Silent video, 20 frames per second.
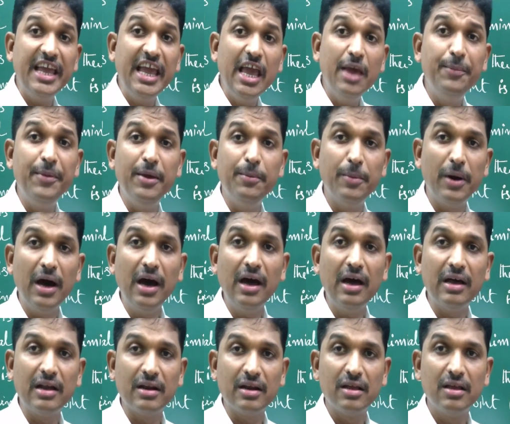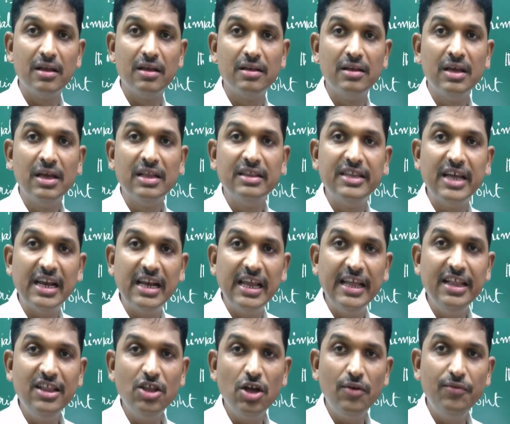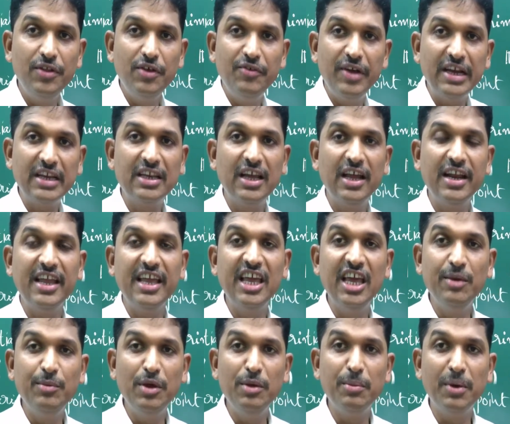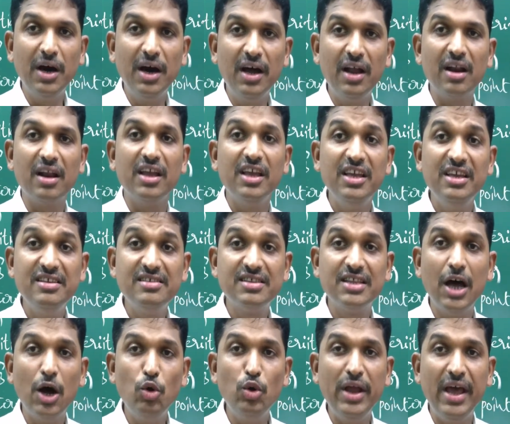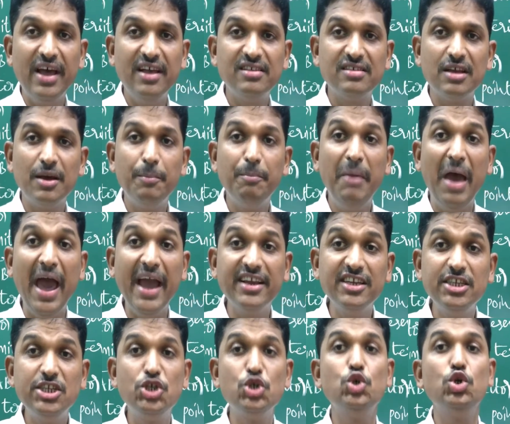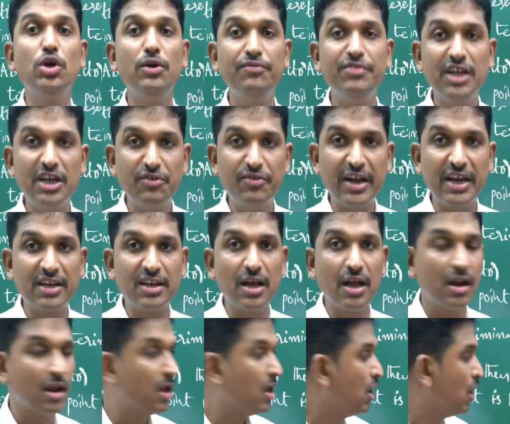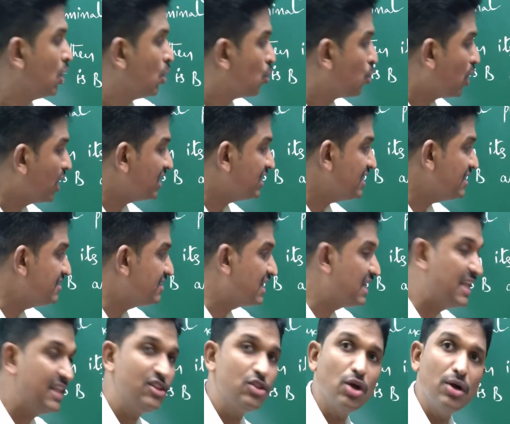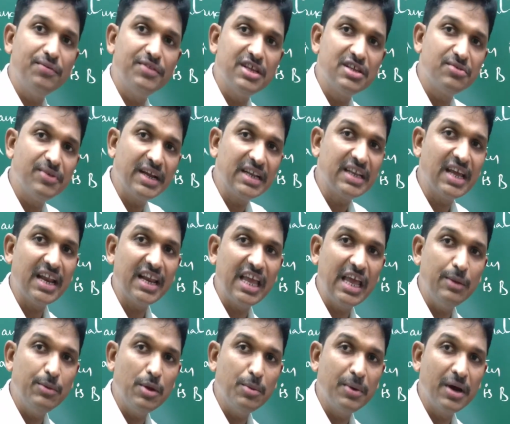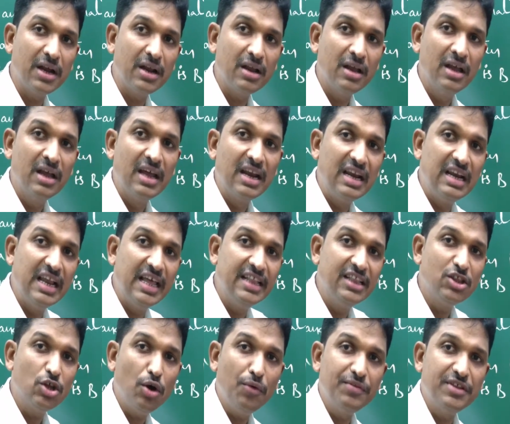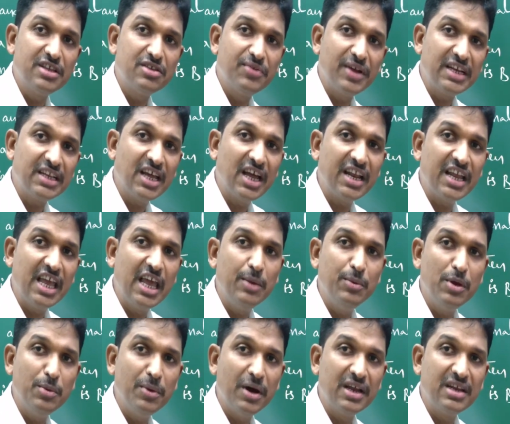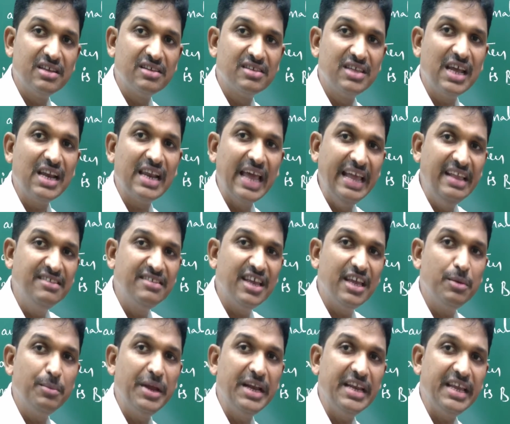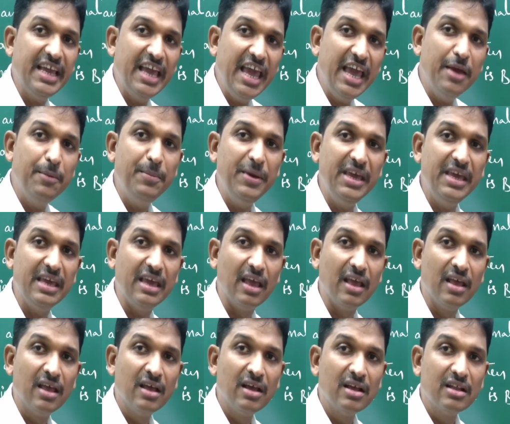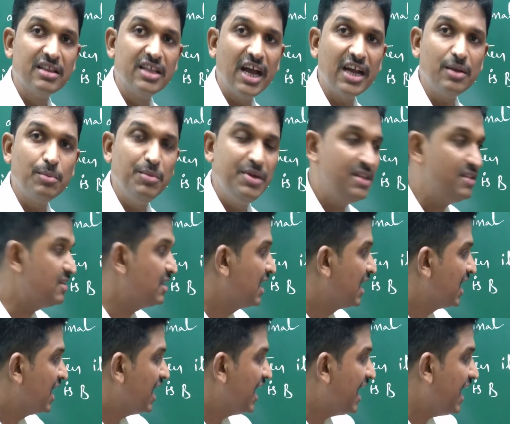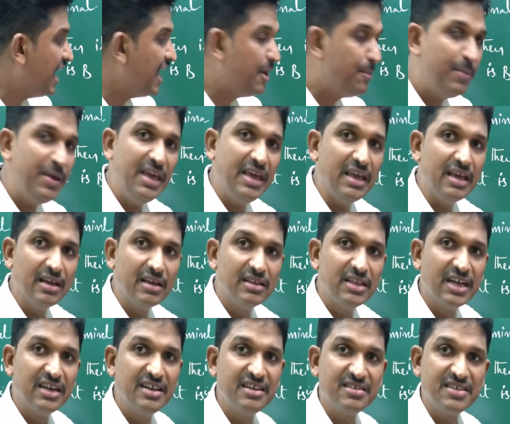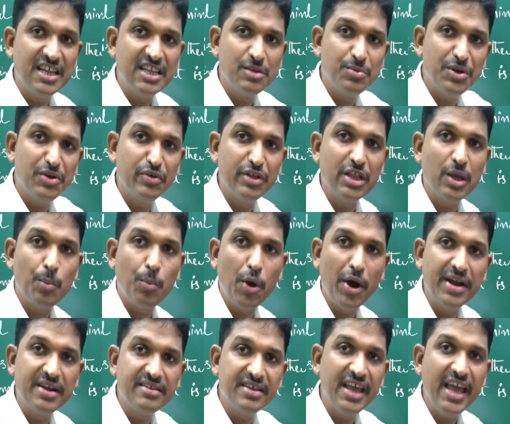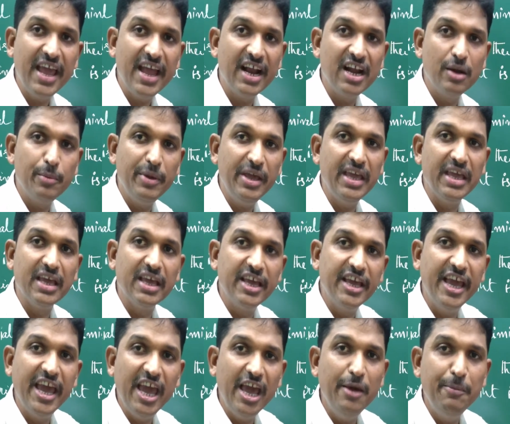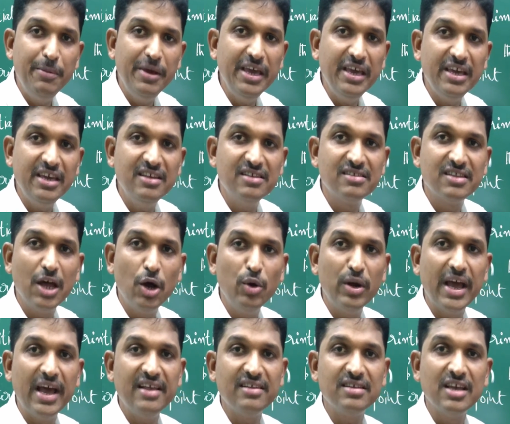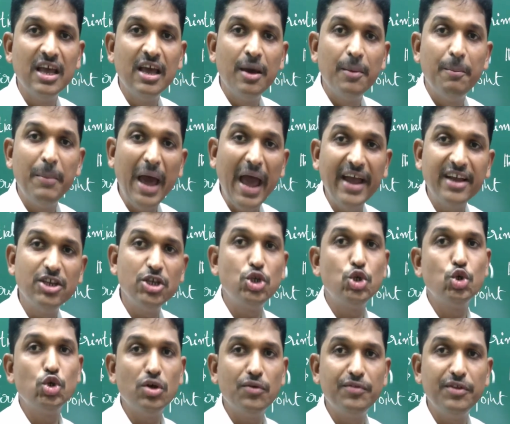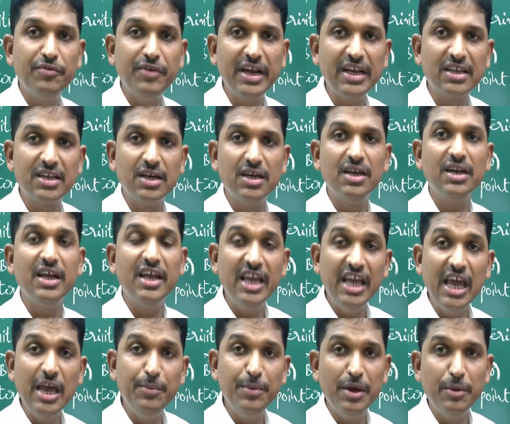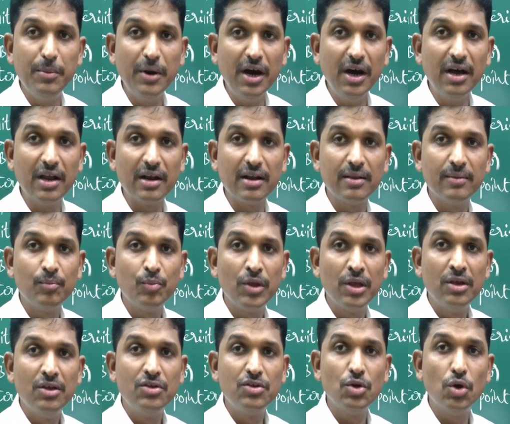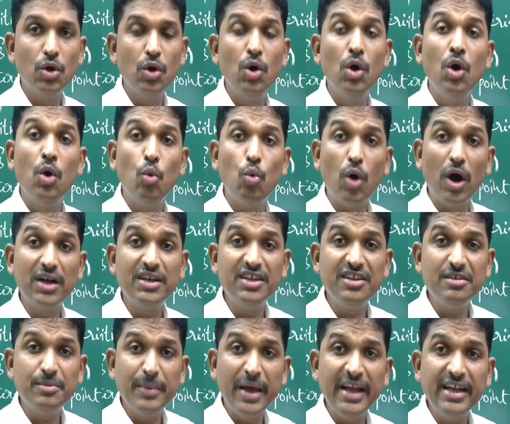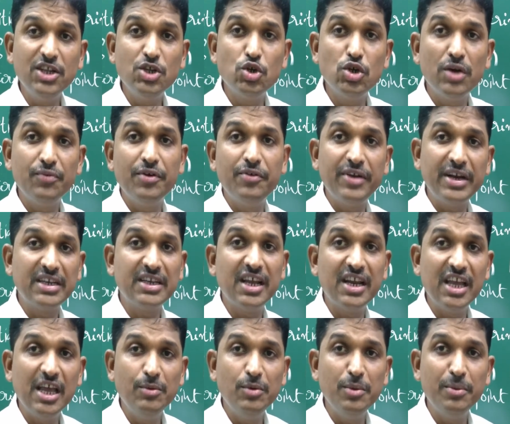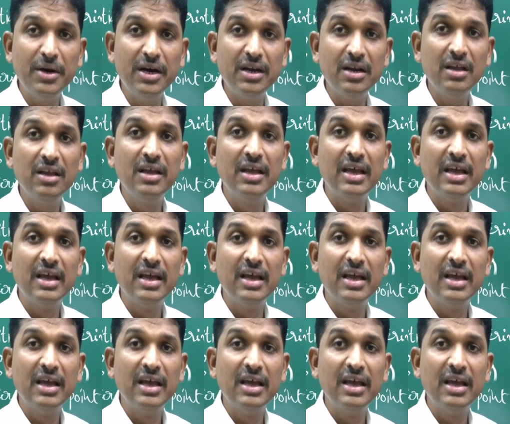AB bar. The length of the vector AB bar is known as magnitude of that vector. What is length of this vector AB bar? Length of this vector AB bar is the line segment AB. That means AB, the distance between the points A and B. AB is known as magnitude of the vector AB bar. So what is magnitude of a vector AB bar?